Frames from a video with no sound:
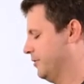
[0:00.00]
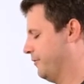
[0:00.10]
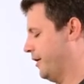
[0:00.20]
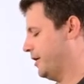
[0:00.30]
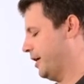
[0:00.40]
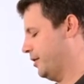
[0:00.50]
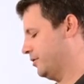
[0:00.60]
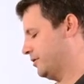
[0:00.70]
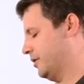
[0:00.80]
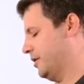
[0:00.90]
to find
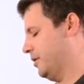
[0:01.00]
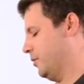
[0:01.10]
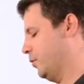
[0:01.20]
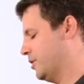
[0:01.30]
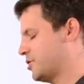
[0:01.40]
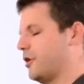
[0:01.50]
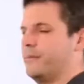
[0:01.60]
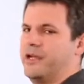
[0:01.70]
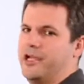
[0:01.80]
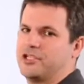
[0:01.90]
out which
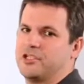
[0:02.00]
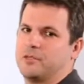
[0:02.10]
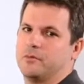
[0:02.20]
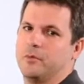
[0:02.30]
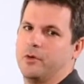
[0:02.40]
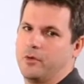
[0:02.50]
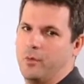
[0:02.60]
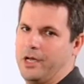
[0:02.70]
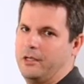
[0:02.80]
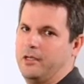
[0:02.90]
combinations will work
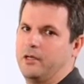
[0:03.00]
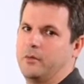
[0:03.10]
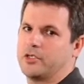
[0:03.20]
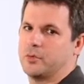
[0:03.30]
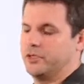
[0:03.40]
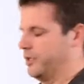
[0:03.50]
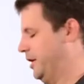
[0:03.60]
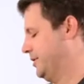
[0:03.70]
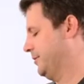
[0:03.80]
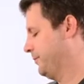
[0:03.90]
well and which will
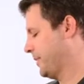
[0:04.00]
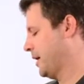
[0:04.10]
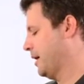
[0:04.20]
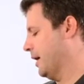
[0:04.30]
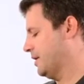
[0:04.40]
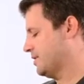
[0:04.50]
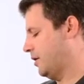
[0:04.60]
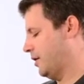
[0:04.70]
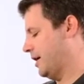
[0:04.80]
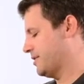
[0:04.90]
not. As
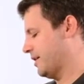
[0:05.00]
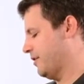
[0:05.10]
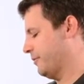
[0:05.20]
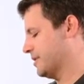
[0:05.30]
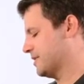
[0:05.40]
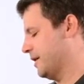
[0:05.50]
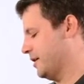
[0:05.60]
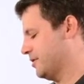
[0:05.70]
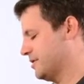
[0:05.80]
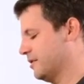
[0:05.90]
long as I have my
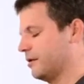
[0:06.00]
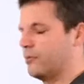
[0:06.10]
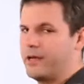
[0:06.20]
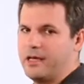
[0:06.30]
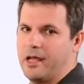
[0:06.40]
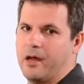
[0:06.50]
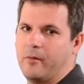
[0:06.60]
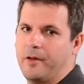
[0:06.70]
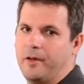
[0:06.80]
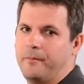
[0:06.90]
sliders in the green
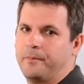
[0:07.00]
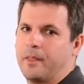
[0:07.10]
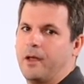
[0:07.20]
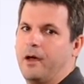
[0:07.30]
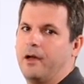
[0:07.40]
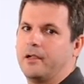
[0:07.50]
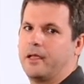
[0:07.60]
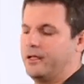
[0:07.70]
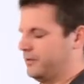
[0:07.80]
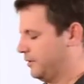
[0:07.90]
area, I'll
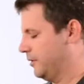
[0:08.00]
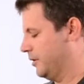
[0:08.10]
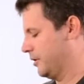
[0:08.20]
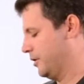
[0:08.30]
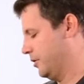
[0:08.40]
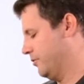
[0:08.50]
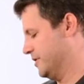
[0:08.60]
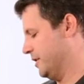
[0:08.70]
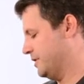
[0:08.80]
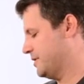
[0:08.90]
get good
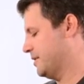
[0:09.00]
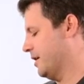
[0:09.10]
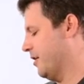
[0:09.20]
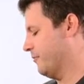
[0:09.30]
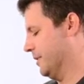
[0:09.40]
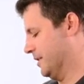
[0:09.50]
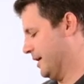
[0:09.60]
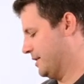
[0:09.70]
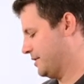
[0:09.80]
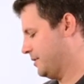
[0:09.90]
results that have been
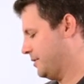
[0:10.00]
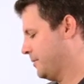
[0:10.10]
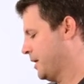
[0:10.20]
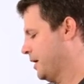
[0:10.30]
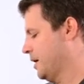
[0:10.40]
tested.